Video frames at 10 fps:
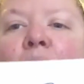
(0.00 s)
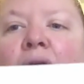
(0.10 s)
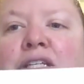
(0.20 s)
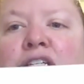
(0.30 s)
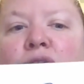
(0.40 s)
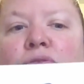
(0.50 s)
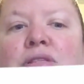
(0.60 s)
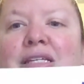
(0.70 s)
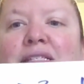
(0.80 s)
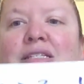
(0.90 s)
wanted to do
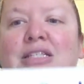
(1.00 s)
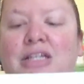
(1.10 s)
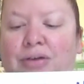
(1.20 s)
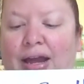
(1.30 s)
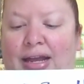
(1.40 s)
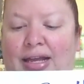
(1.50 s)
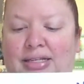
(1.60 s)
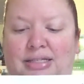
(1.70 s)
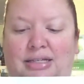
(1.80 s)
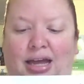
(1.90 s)
least to
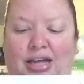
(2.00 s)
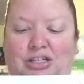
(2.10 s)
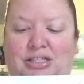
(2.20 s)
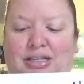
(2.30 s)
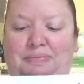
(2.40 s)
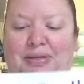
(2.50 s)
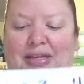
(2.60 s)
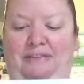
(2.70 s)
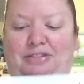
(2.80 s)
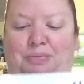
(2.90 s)
greatest, I just simply
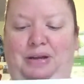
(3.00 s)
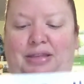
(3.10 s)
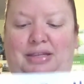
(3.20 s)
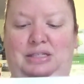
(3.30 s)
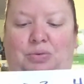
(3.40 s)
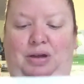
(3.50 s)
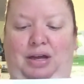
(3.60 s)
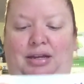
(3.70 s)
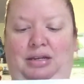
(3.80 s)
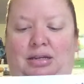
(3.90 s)
have to bring this
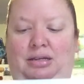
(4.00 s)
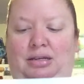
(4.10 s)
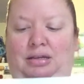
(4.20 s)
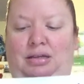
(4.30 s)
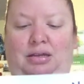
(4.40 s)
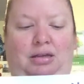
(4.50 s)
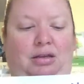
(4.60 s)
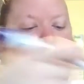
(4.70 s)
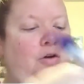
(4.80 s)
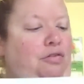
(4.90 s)
one
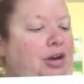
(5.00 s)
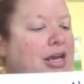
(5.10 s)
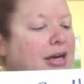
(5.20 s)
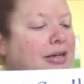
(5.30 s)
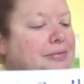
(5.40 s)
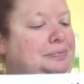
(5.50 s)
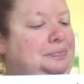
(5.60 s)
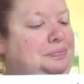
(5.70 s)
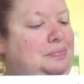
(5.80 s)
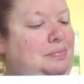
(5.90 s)
over here.
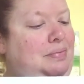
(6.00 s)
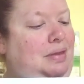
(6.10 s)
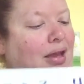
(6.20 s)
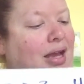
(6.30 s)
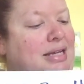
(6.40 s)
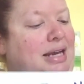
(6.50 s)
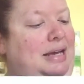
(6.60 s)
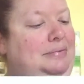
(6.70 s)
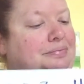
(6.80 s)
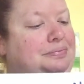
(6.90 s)
I did it.